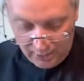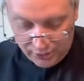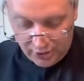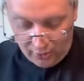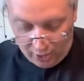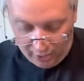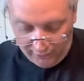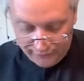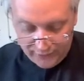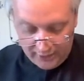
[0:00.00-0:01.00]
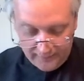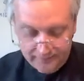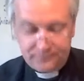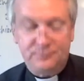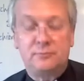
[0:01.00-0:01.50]
So after
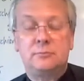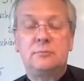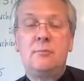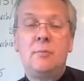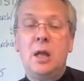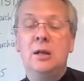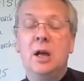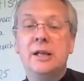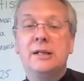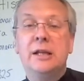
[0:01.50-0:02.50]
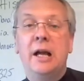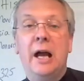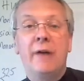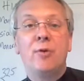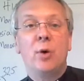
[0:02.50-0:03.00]

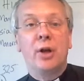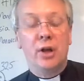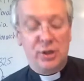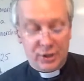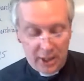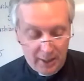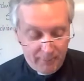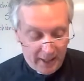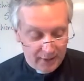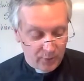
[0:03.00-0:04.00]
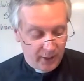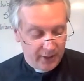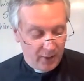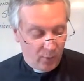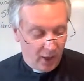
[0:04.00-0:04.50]
Nicaea, everyone goes back to where
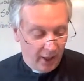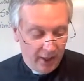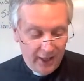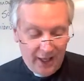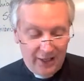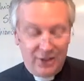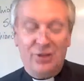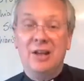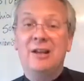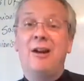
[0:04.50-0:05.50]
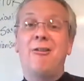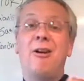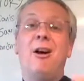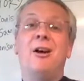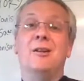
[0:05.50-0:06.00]
they were, and you think,
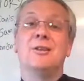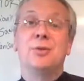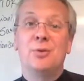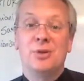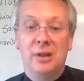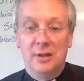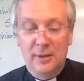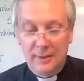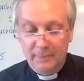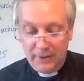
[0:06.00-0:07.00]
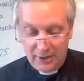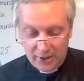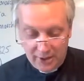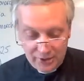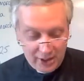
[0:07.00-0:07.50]
hurrah, sorted. But it
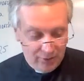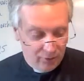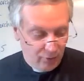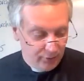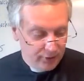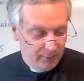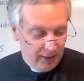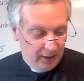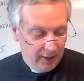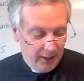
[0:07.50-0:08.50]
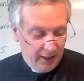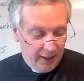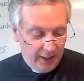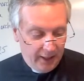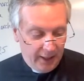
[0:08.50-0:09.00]
turns out not to be.
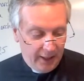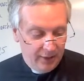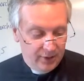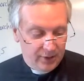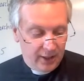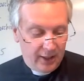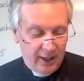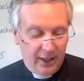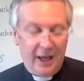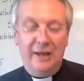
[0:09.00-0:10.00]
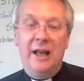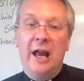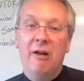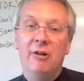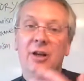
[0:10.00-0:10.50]
And
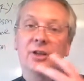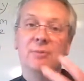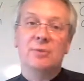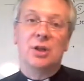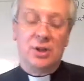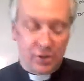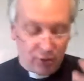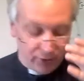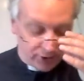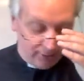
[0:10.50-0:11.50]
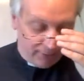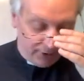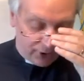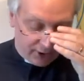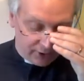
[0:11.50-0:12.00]
Arianism does not
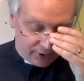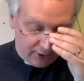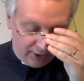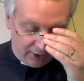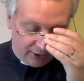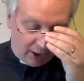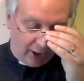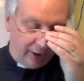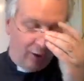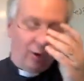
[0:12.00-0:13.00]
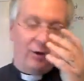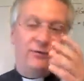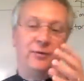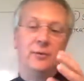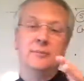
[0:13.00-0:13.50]
simply just die
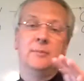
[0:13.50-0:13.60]
off.